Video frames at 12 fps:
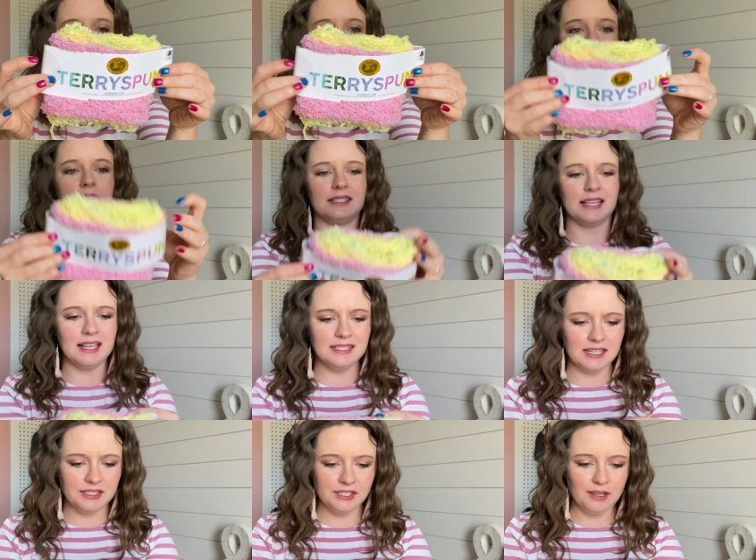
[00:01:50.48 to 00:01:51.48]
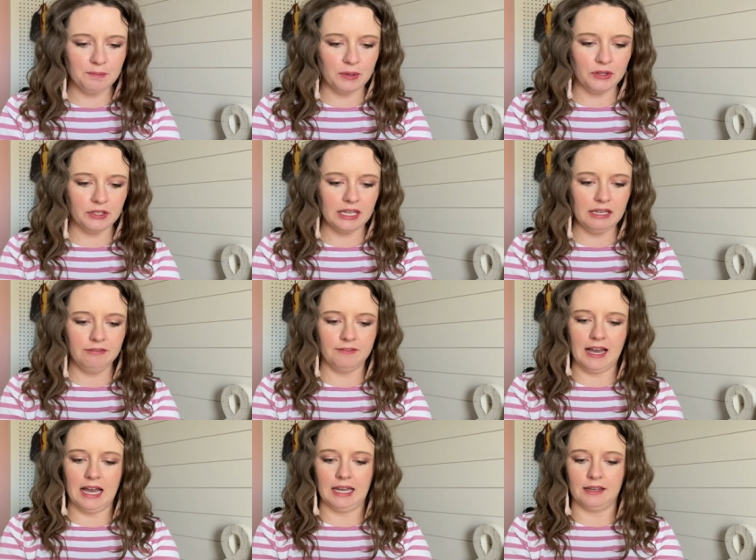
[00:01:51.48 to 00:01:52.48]
It says it's a bulky
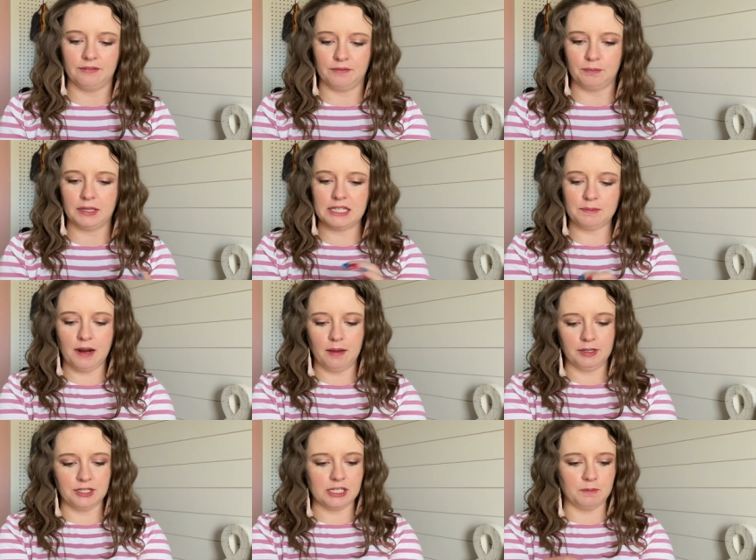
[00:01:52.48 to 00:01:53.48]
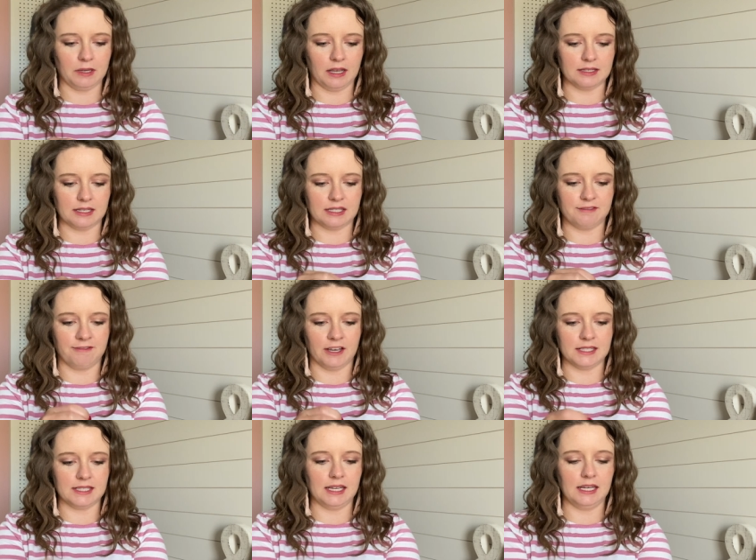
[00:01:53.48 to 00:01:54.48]
five, but it's probably just because it's
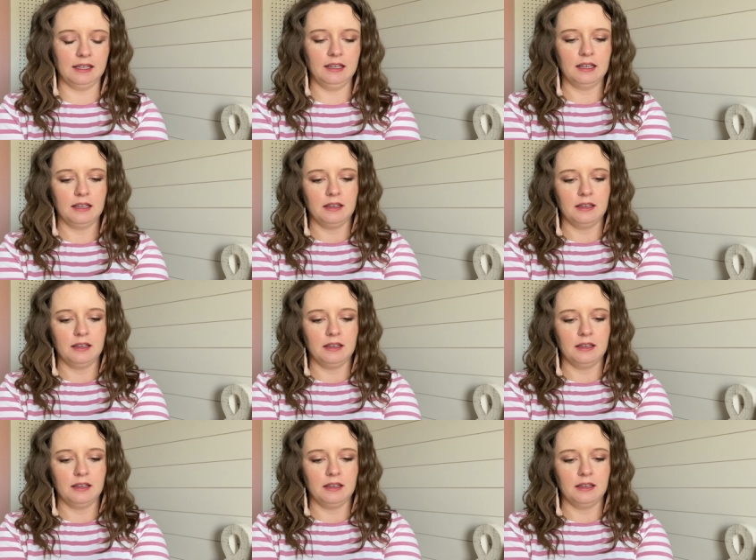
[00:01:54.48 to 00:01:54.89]
fuzzy.